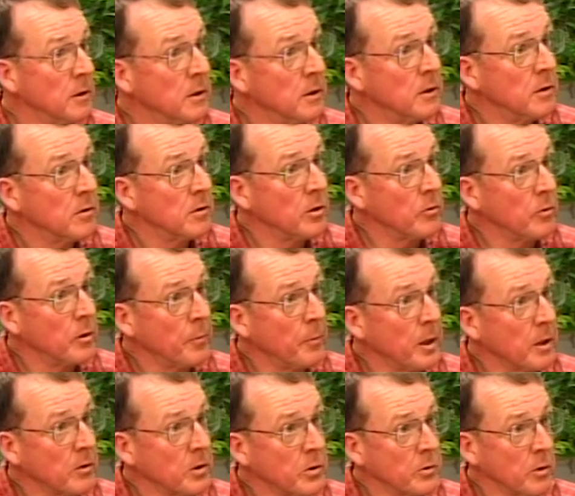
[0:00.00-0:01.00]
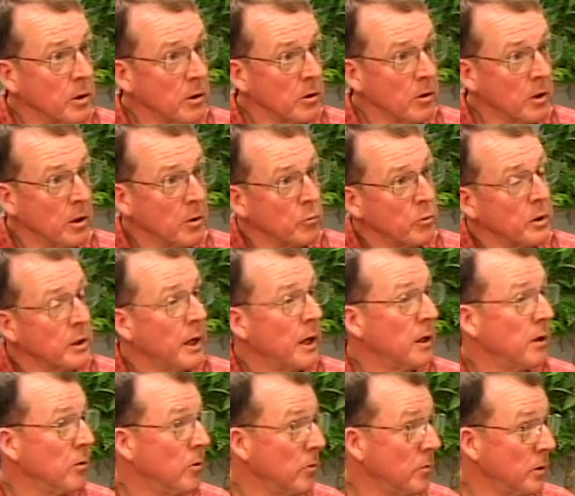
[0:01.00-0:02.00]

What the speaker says: It would have been a shortcut when it had to go